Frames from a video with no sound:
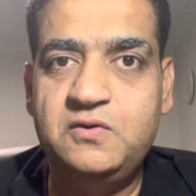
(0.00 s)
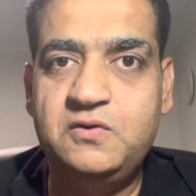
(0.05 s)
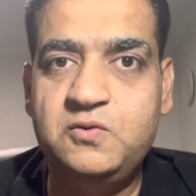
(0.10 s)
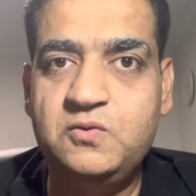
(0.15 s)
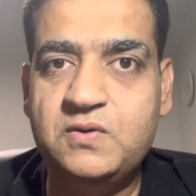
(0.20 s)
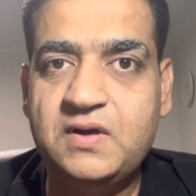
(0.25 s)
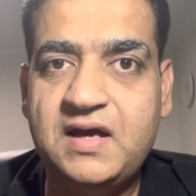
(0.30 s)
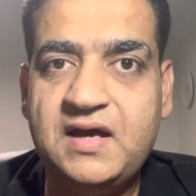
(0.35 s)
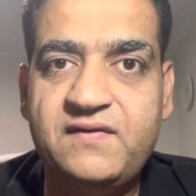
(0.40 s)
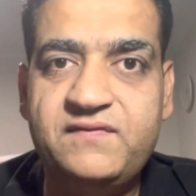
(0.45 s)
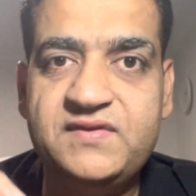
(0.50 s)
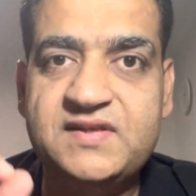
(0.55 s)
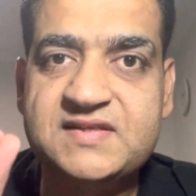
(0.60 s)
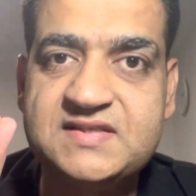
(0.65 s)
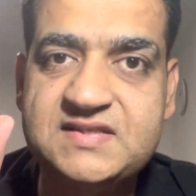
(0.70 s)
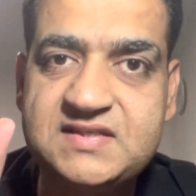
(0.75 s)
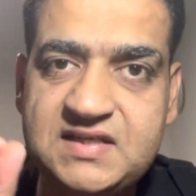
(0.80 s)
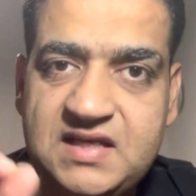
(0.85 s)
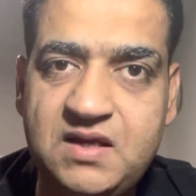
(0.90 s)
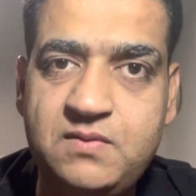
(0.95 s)
who have the
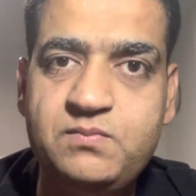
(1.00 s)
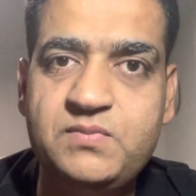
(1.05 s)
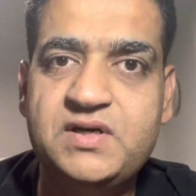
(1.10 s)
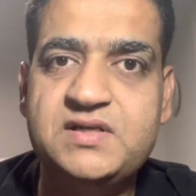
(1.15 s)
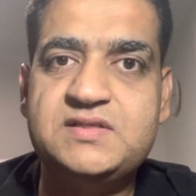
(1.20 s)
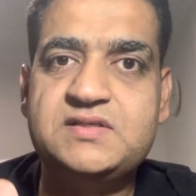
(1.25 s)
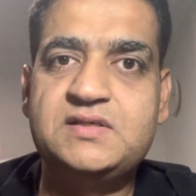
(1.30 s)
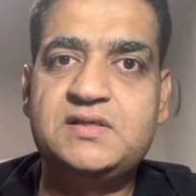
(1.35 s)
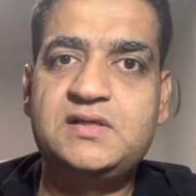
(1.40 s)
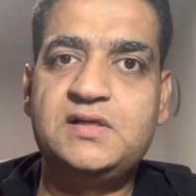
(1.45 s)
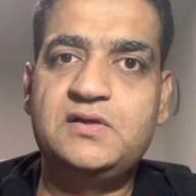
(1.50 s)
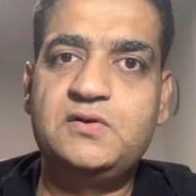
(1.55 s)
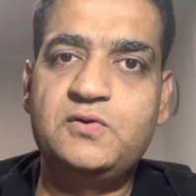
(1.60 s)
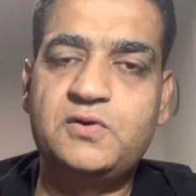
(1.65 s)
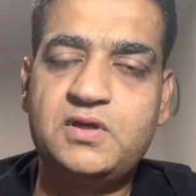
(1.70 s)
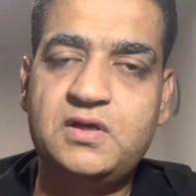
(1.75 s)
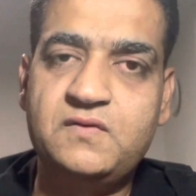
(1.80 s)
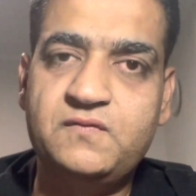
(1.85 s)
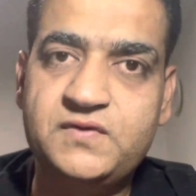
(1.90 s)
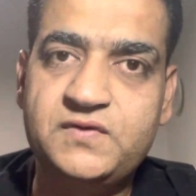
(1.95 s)
same budget and
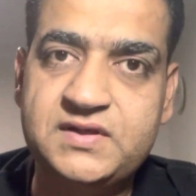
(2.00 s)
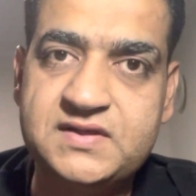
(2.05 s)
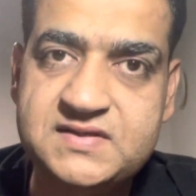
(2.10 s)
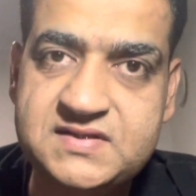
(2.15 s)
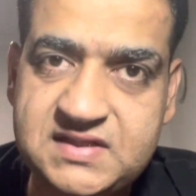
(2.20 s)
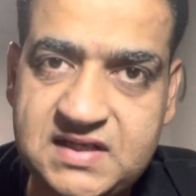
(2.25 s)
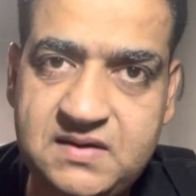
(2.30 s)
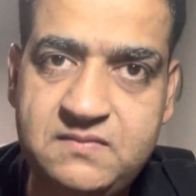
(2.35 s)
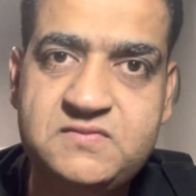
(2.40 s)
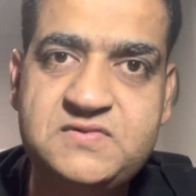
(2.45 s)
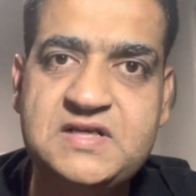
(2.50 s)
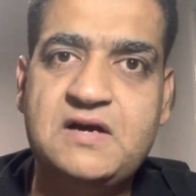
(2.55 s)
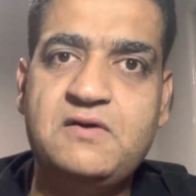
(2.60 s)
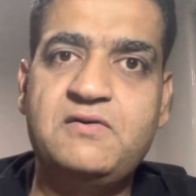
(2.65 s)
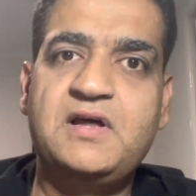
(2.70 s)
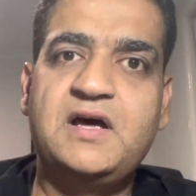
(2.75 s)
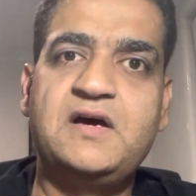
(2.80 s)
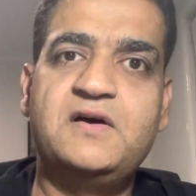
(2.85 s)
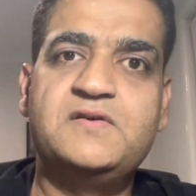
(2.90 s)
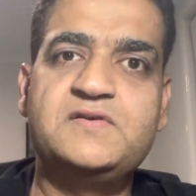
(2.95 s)
looking for the same
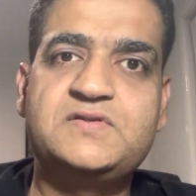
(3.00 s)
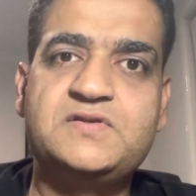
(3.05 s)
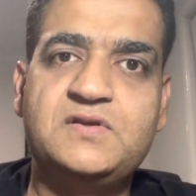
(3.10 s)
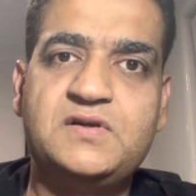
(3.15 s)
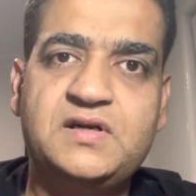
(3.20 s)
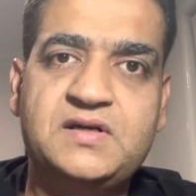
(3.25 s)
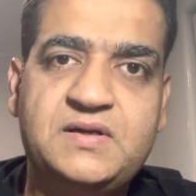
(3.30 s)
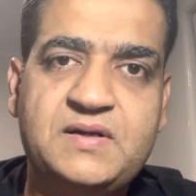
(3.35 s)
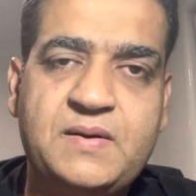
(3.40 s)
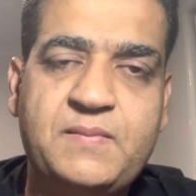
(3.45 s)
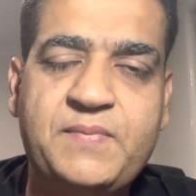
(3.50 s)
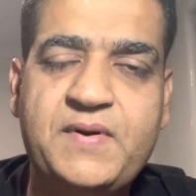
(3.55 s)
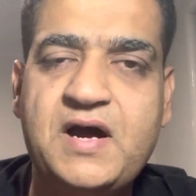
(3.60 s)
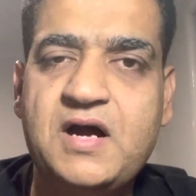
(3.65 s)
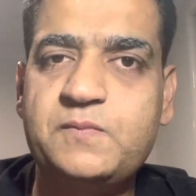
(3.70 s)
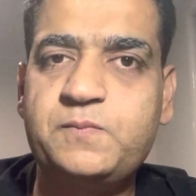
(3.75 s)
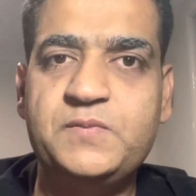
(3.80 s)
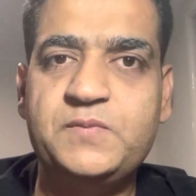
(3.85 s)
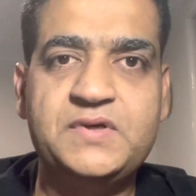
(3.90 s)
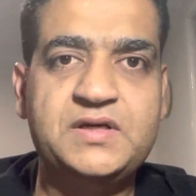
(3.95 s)
townhouse or an
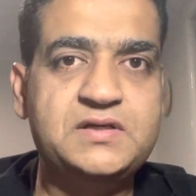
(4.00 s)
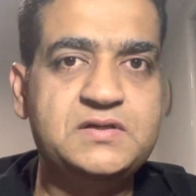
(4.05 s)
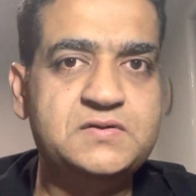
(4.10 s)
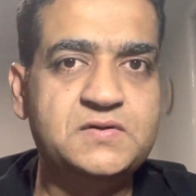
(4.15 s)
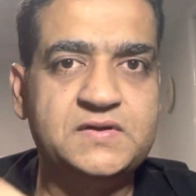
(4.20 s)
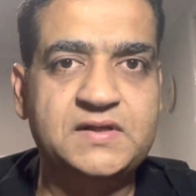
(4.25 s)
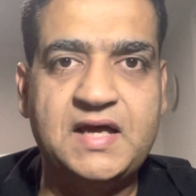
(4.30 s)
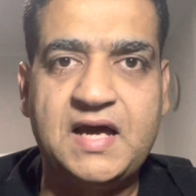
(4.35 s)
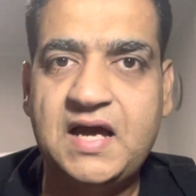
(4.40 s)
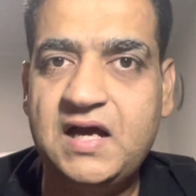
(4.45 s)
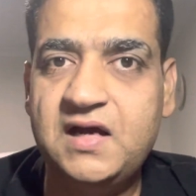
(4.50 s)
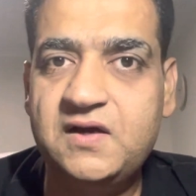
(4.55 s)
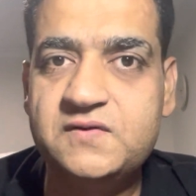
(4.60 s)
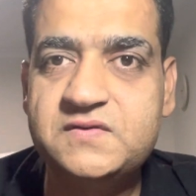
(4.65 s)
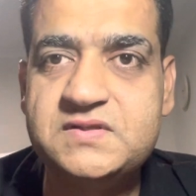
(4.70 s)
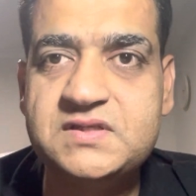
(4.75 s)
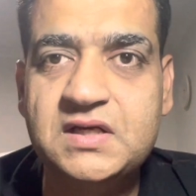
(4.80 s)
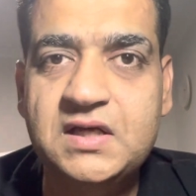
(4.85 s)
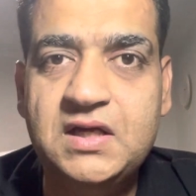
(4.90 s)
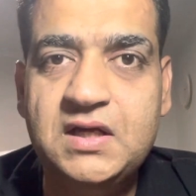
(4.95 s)
apartment or the
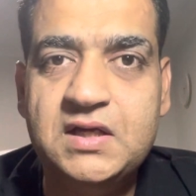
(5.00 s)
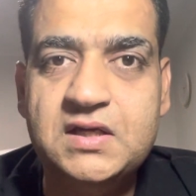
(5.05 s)
house.